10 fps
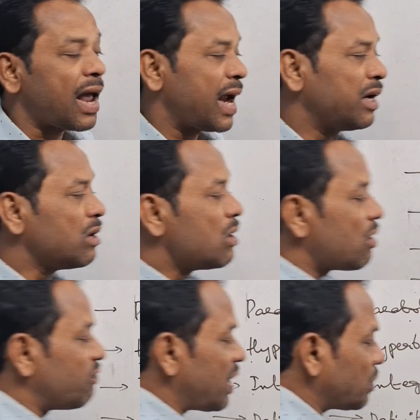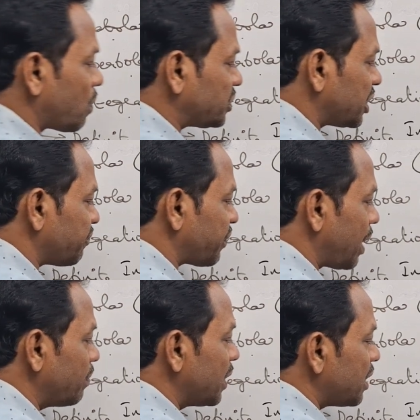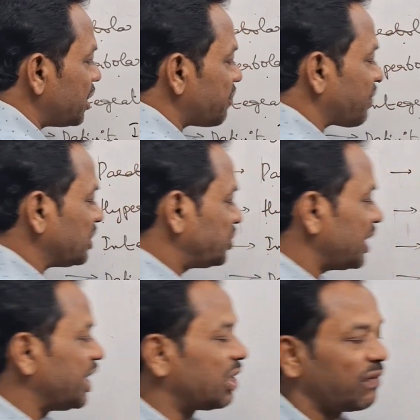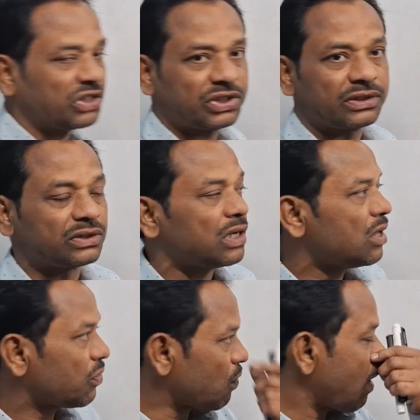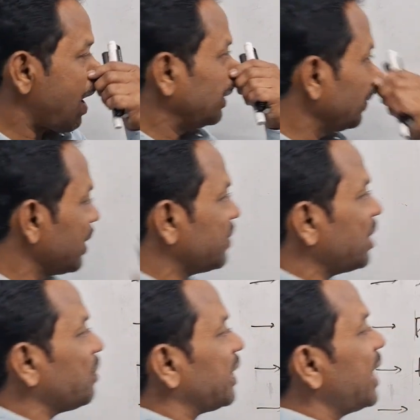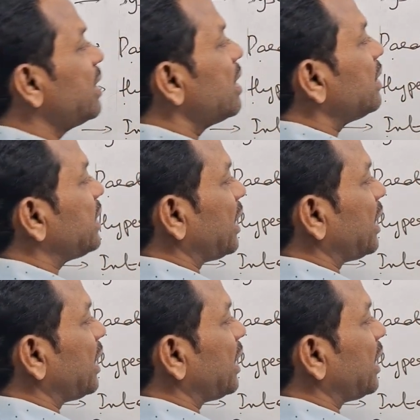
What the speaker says: and 1 question from differential equations. So altogether you will get